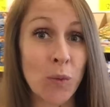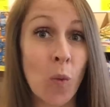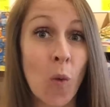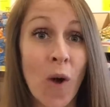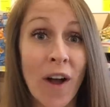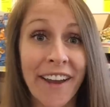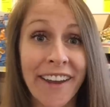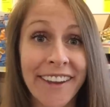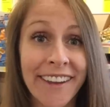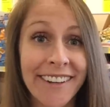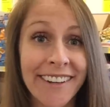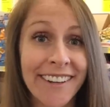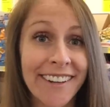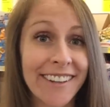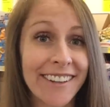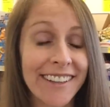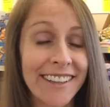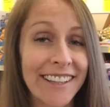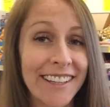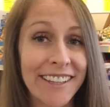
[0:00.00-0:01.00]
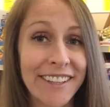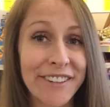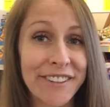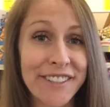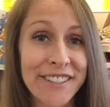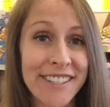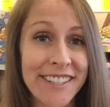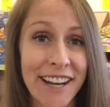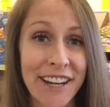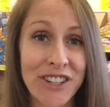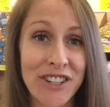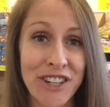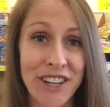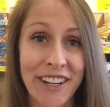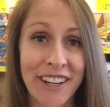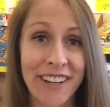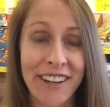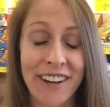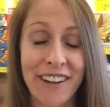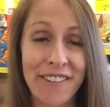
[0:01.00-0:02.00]
one little
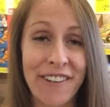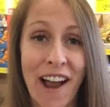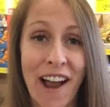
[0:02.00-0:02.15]
section of